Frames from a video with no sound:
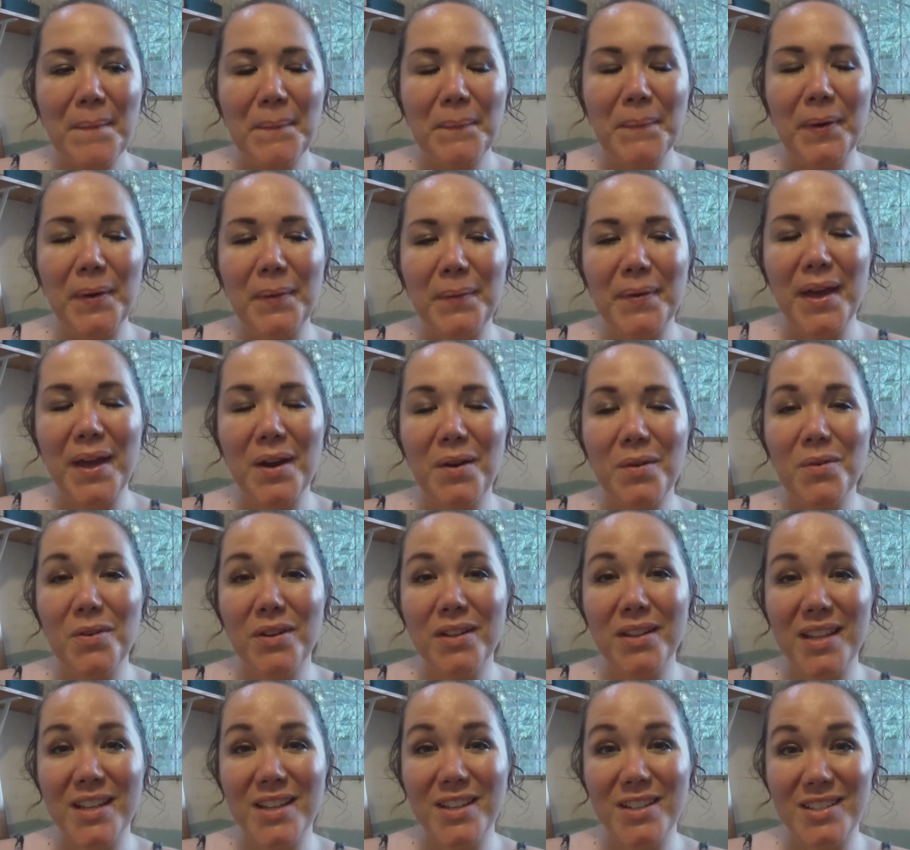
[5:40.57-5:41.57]
But we had a
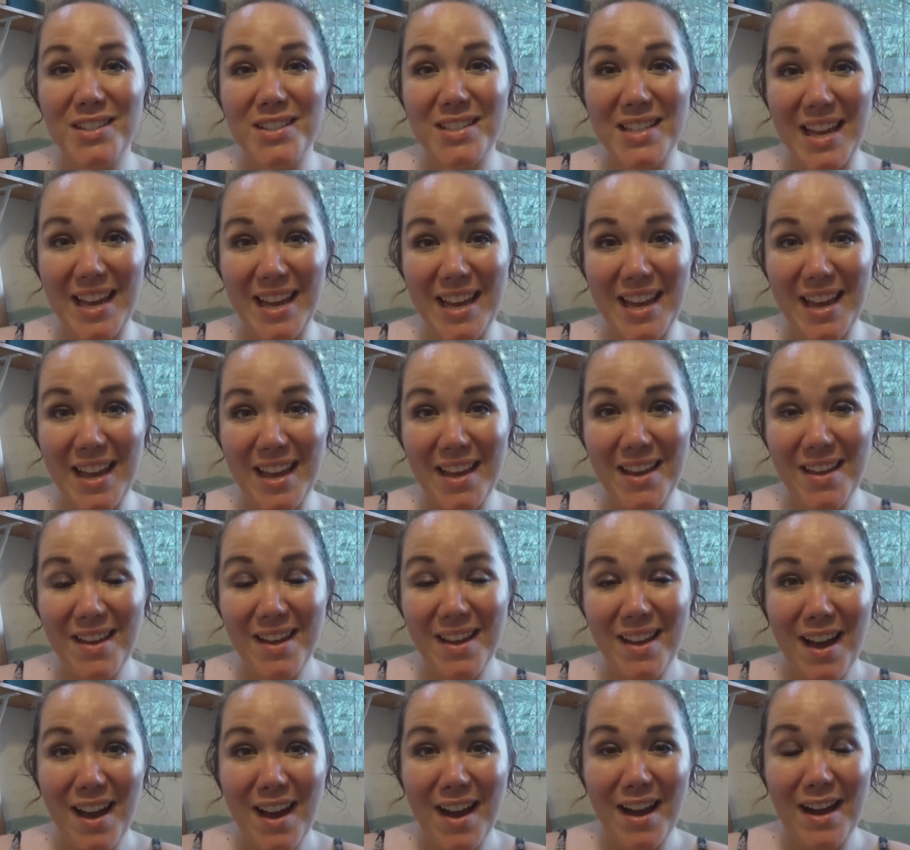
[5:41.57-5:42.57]
really good day.
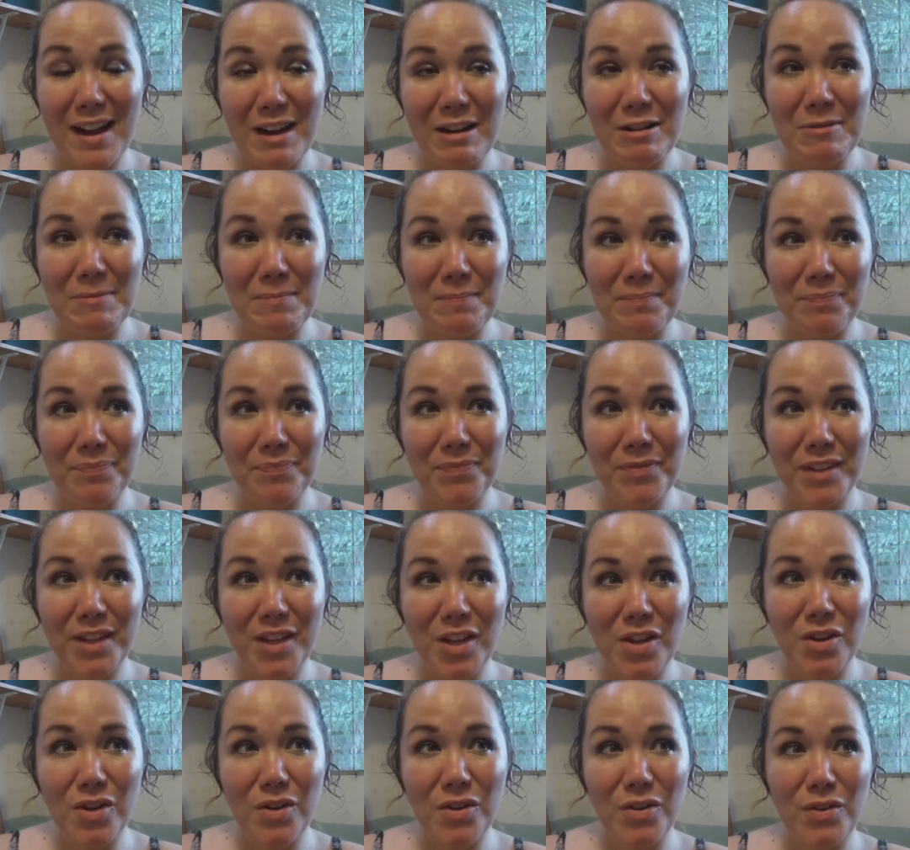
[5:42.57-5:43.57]

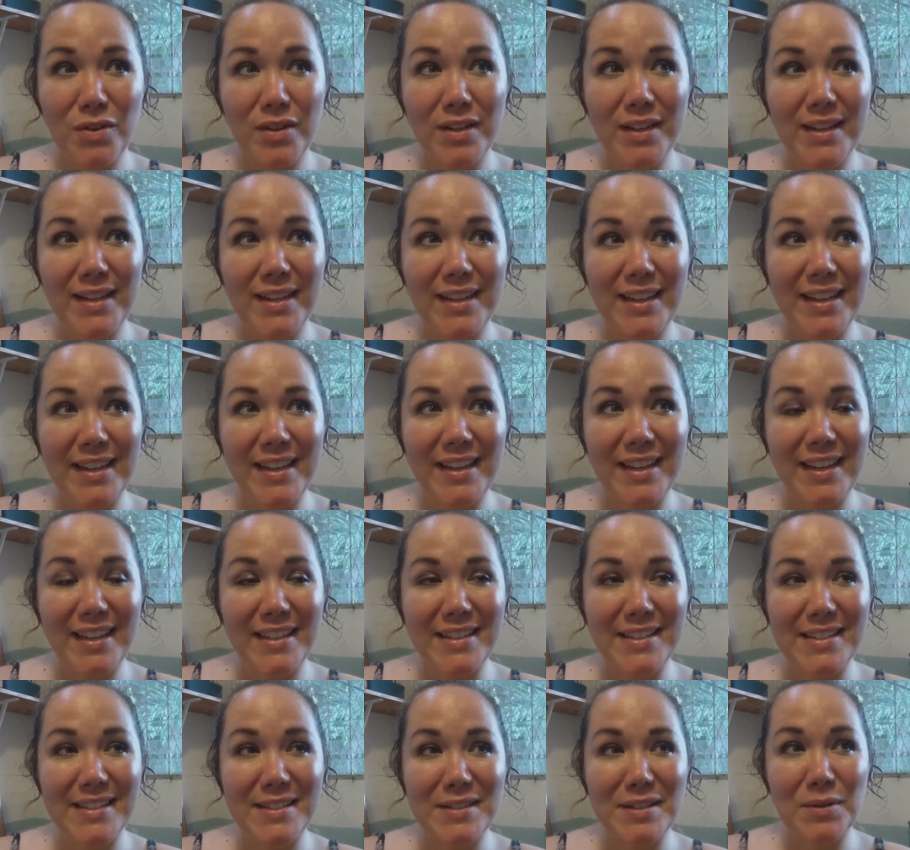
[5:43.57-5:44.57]
You know,
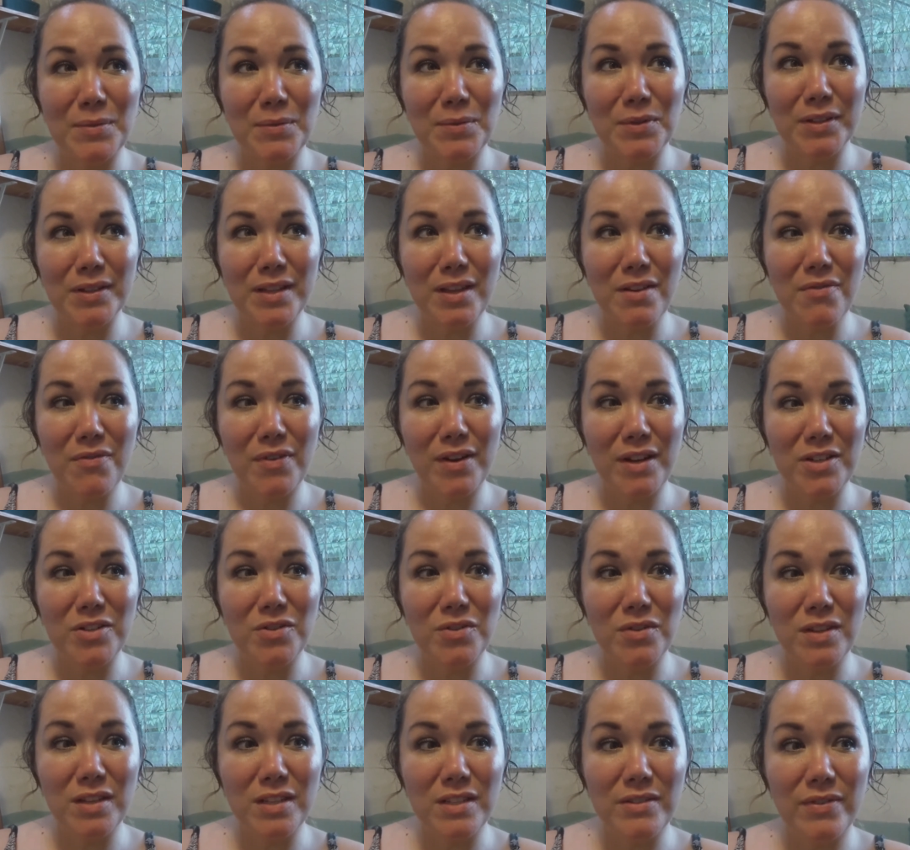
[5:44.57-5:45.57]
it's really fun
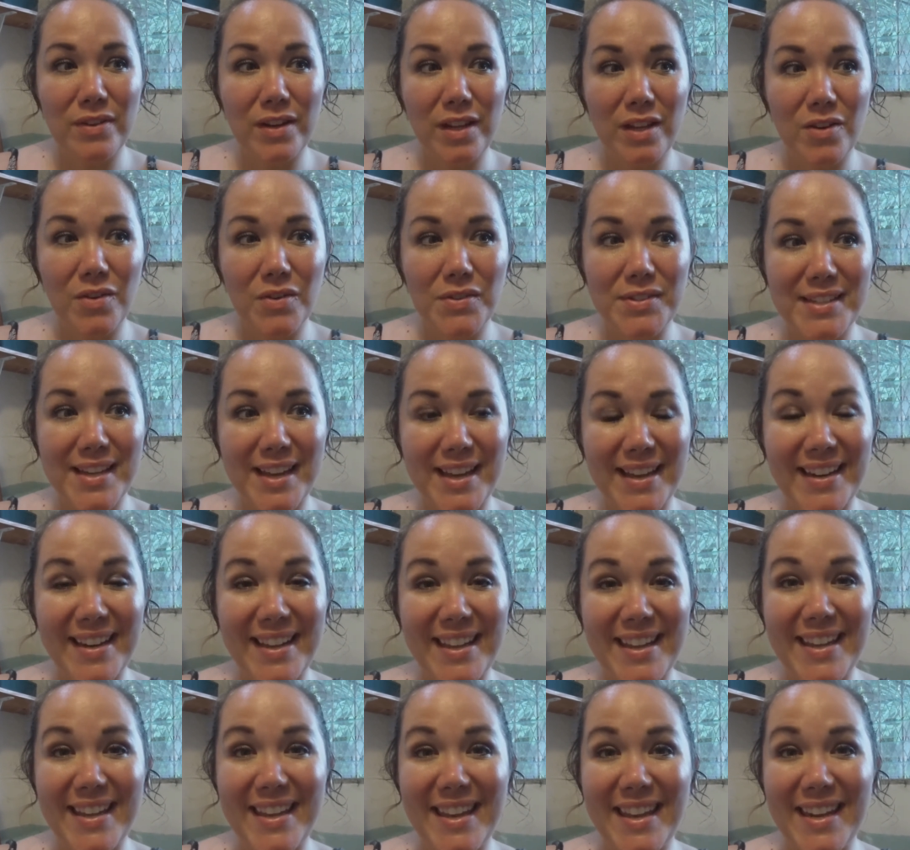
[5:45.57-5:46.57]
doing these videos
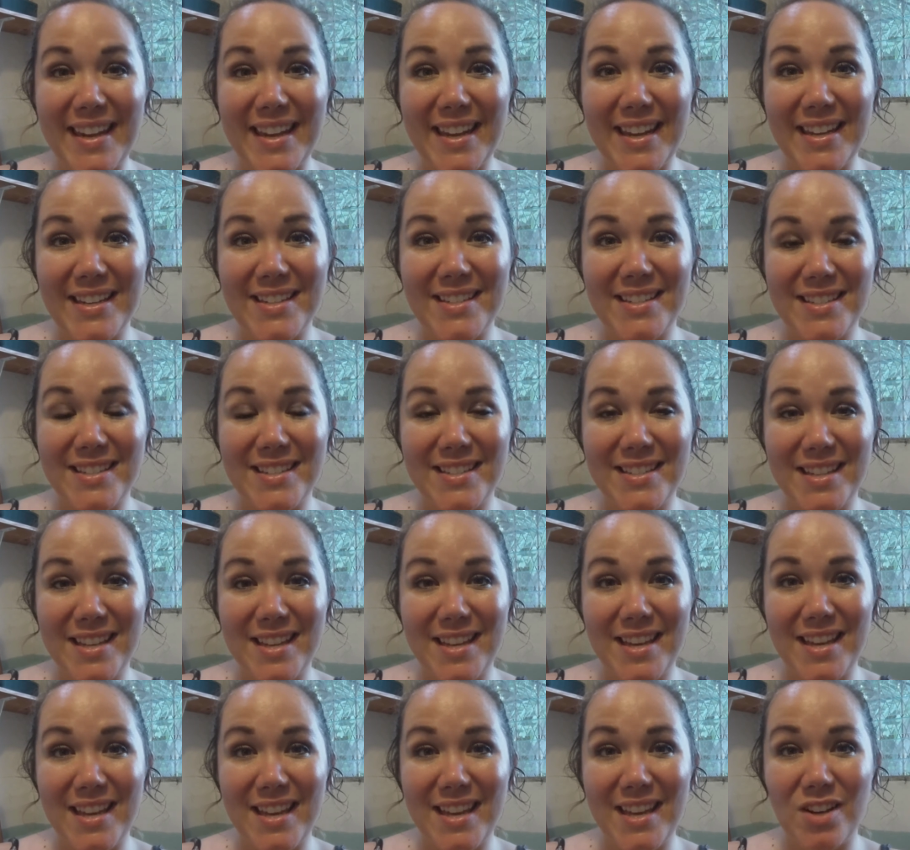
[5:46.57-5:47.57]
and getting to
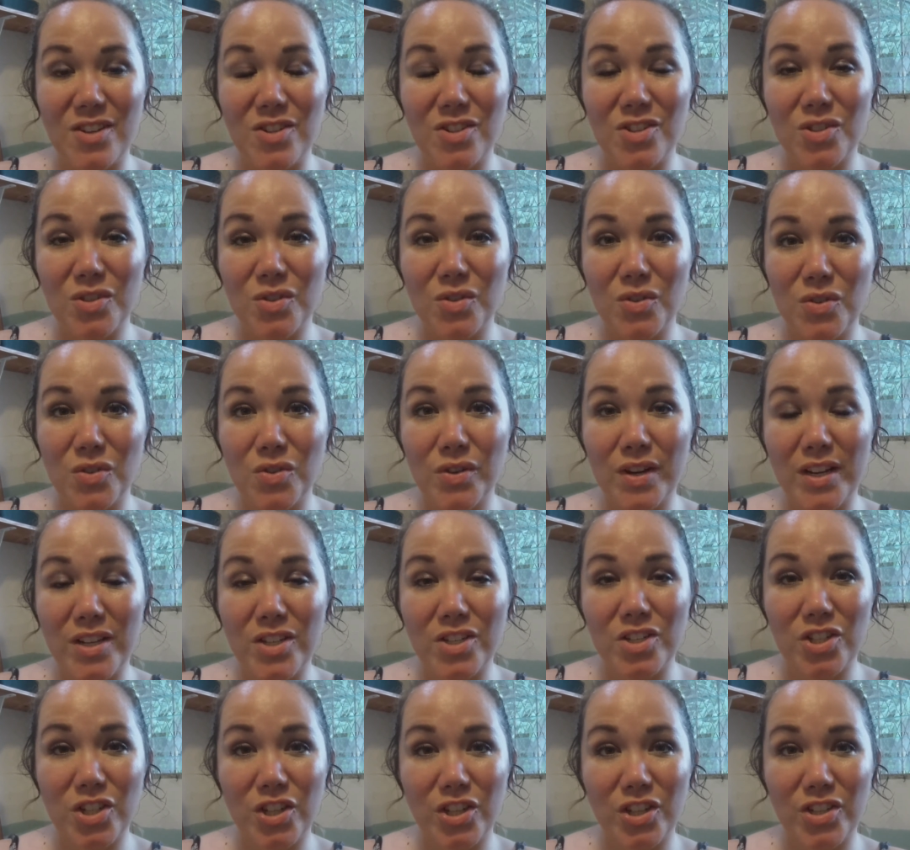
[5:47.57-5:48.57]
see each school
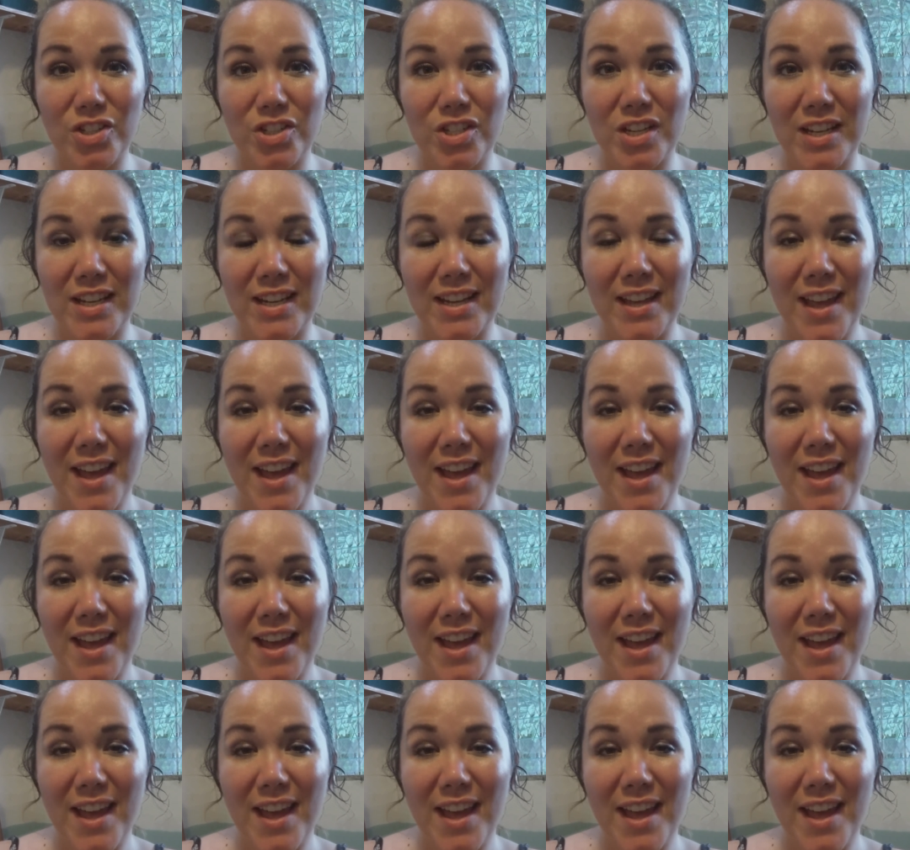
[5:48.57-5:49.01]
and church